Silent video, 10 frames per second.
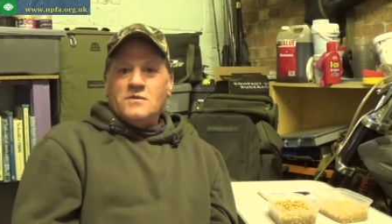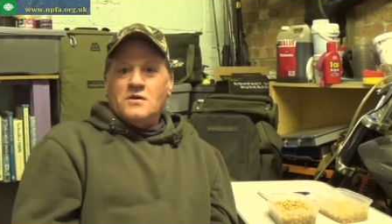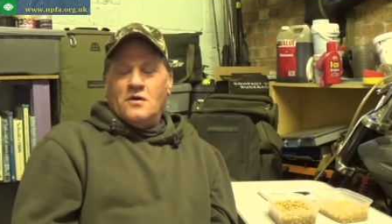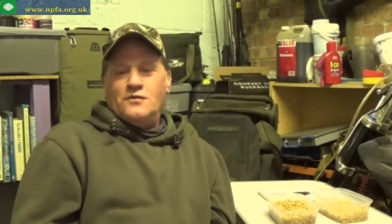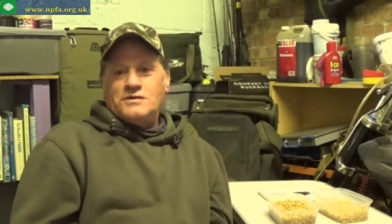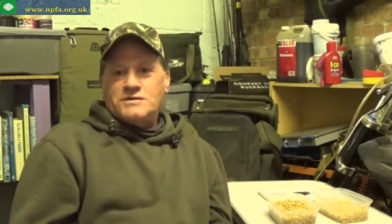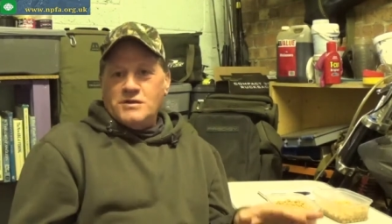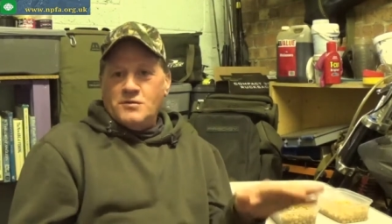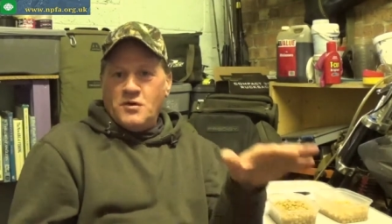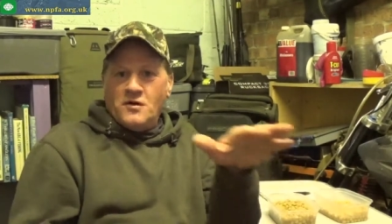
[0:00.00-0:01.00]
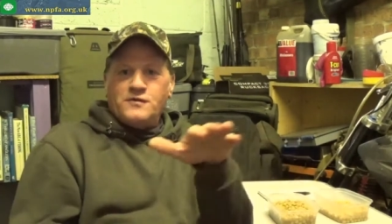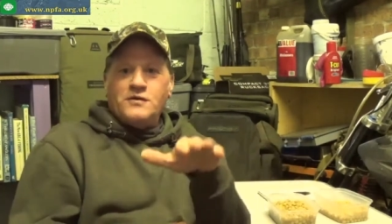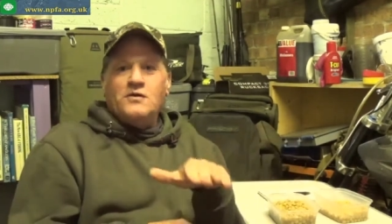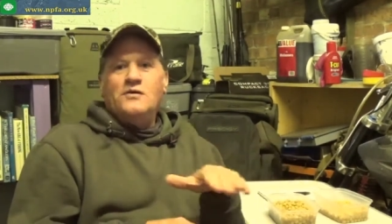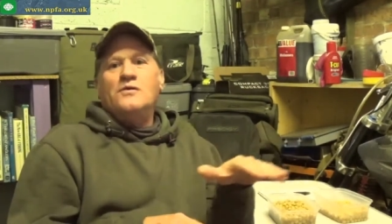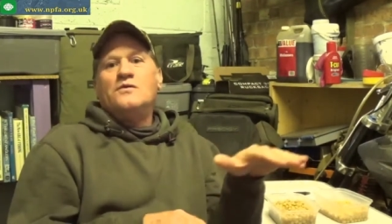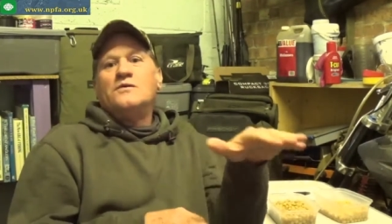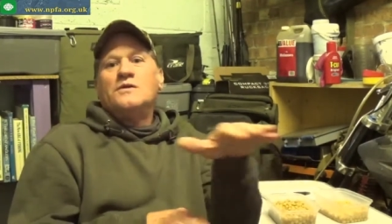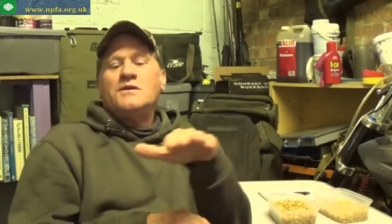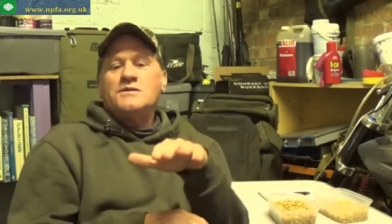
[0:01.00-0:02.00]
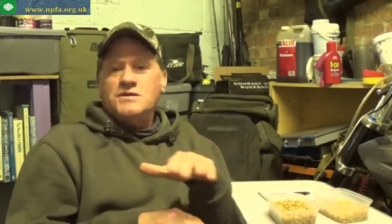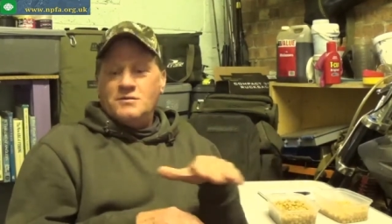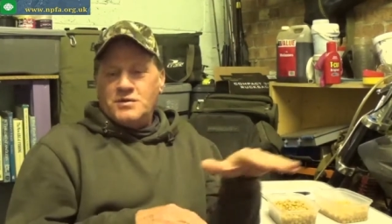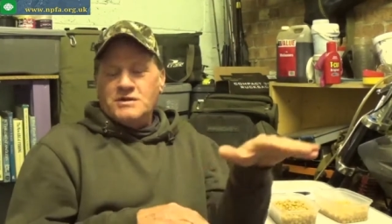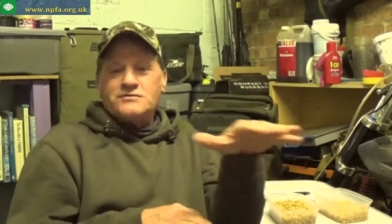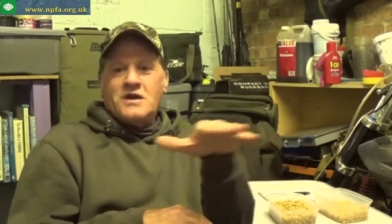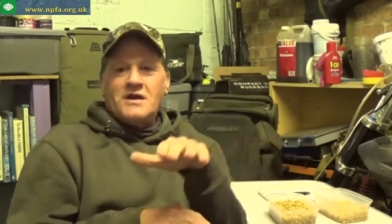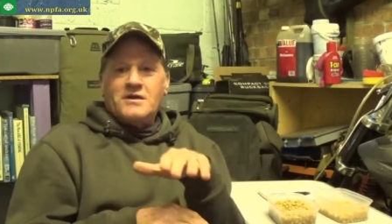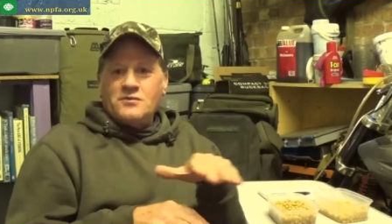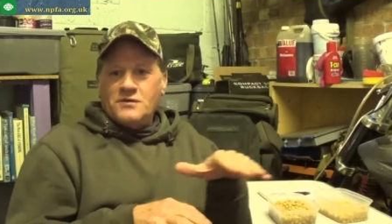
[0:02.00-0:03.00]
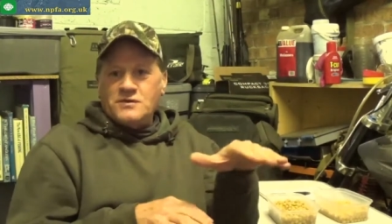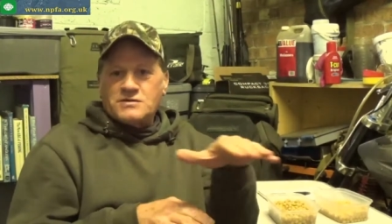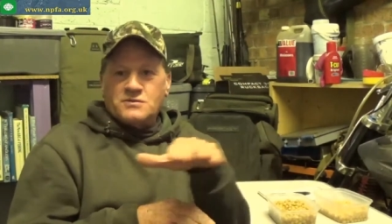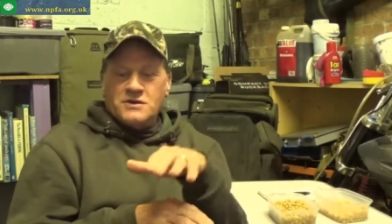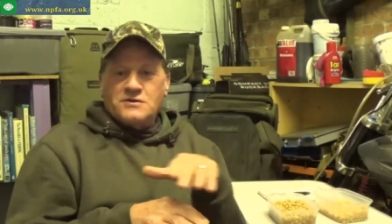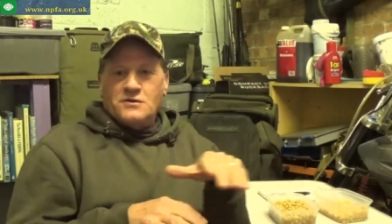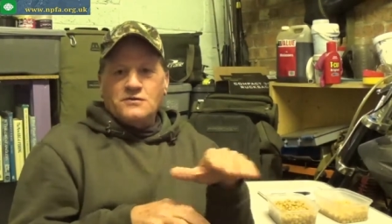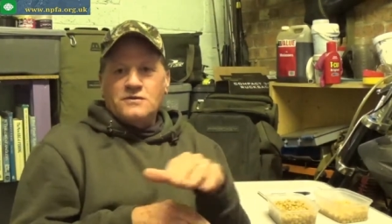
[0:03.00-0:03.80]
obviously you put a few chickpeas around it with your sweet corn,